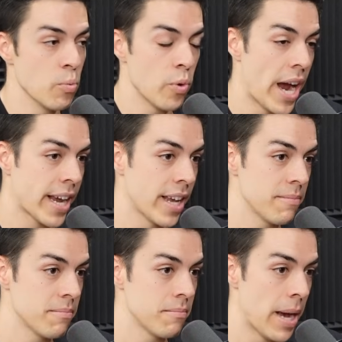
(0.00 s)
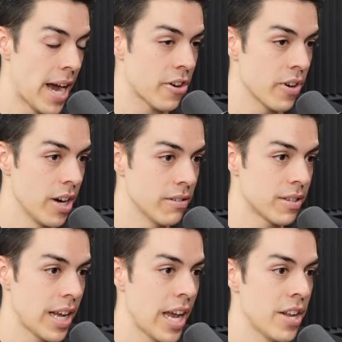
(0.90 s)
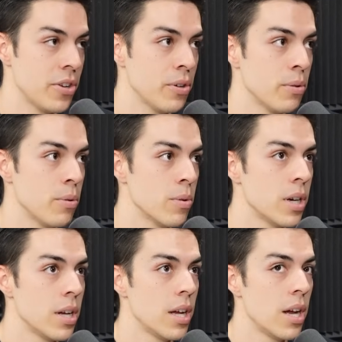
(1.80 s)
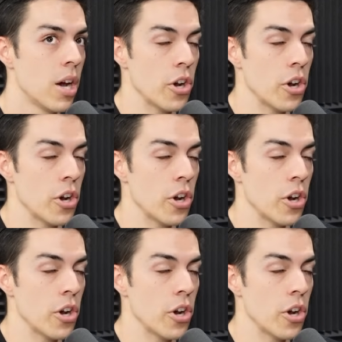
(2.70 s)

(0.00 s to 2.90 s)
racket background and you or